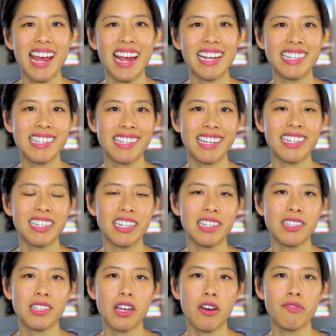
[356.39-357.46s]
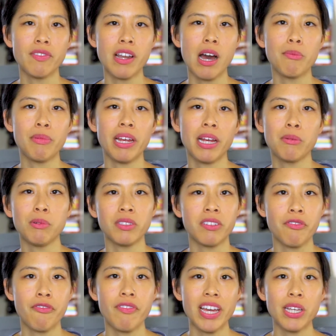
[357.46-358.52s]
a sickness of not being able
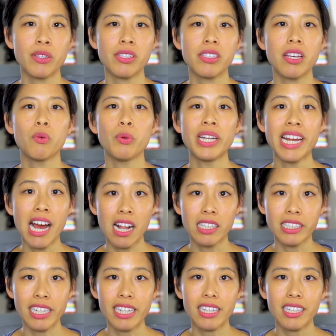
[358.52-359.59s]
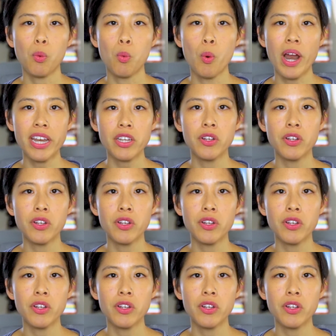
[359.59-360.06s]
to face reality. When